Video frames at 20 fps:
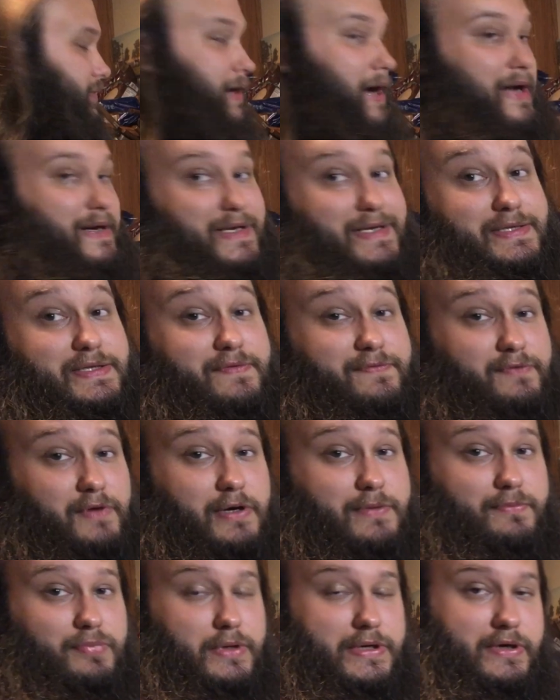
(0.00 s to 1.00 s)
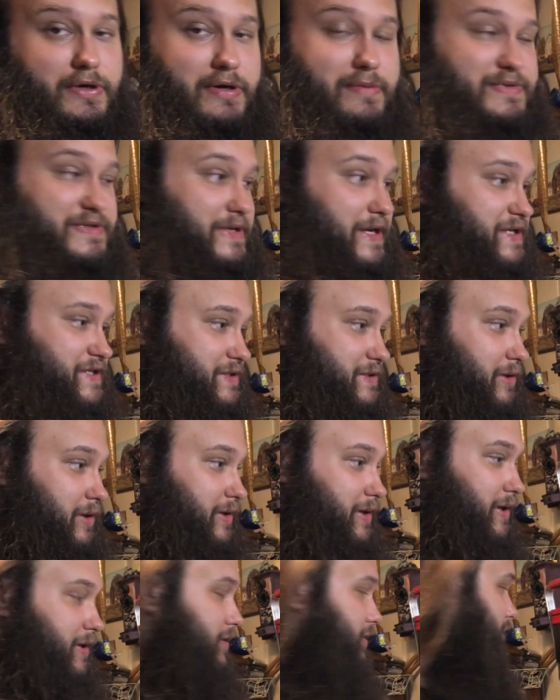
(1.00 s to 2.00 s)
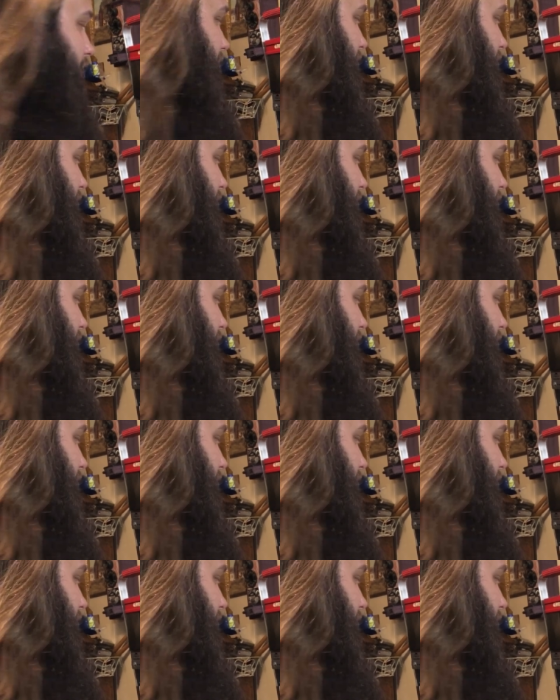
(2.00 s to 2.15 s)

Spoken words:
I need the front pre-crimp station on here.